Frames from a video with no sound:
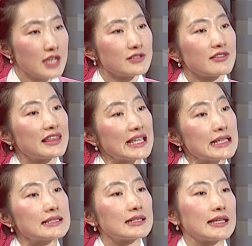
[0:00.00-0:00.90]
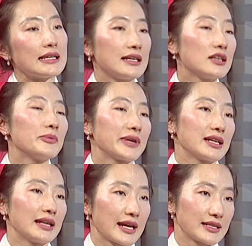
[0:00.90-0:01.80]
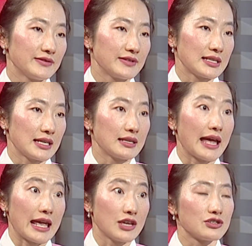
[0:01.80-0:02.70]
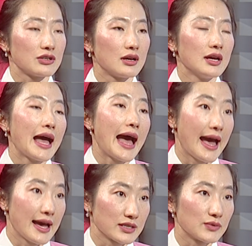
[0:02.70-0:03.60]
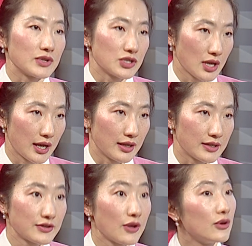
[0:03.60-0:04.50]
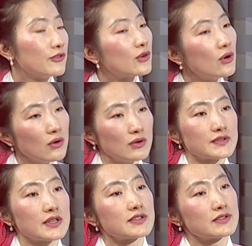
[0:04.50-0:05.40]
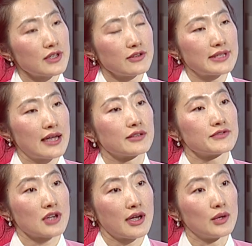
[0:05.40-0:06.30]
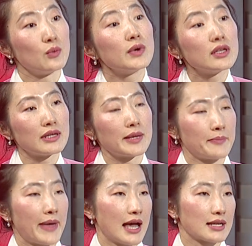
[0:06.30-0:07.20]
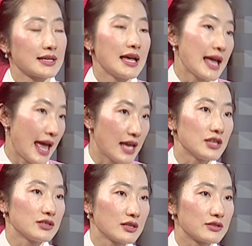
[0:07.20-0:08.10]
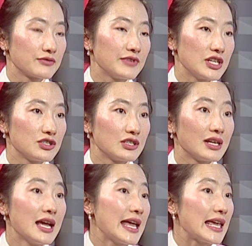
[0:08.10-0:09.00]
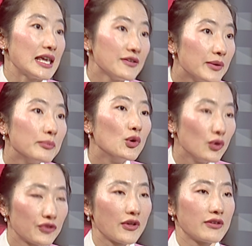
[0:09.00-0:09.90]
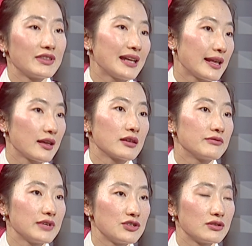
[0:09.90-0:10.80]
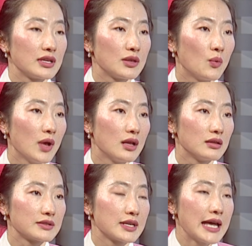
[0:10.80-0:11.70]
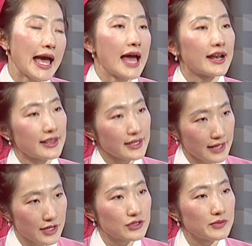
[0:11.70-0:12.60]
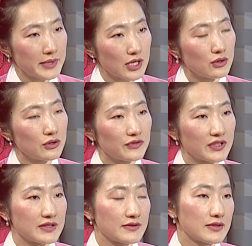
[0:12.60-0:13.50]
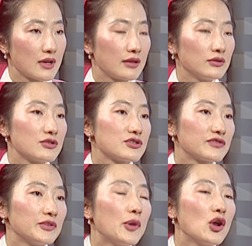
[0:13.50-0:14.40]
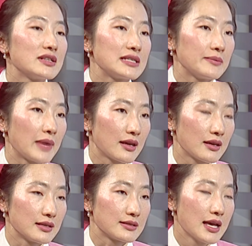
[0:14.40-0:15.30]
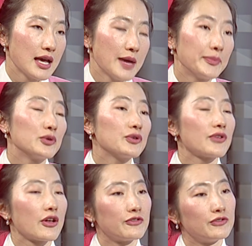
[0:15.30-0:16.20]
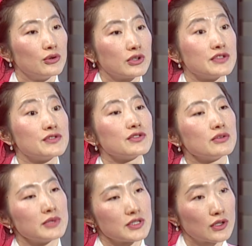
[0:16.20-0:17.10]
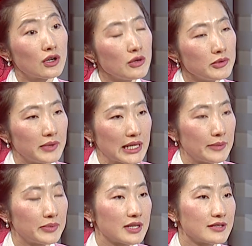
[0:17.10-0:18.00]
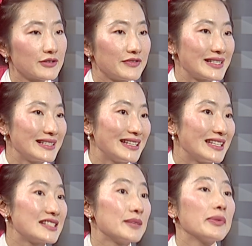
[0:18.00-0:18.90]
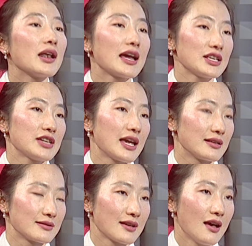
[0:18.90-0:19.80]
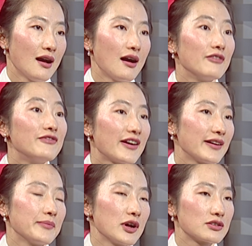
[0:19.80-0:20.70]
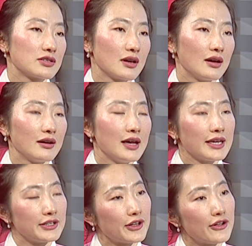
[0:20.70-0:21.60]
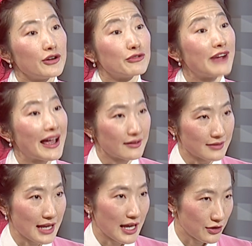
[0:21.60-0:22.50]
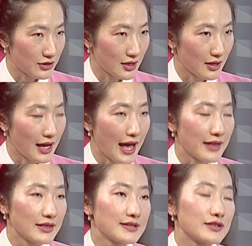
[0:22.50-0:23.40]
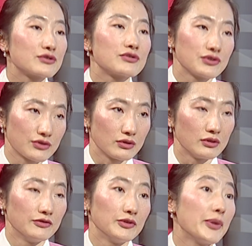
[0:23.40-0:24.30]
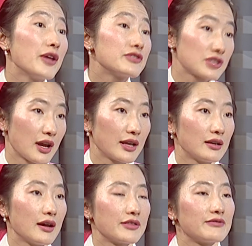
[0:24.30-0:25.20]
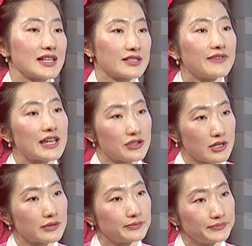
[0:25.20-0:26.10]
So these are the economic connectivity that Asia has with China. So of course, a slowdown of China will impact Asia as a region even more so than any other region in the world. And I think that should be a cause for concern, not just for policymakers, but also for consumers globally, because obviously the supply chains are very much around Asia. And this is crucial for both China and the rest of Asia.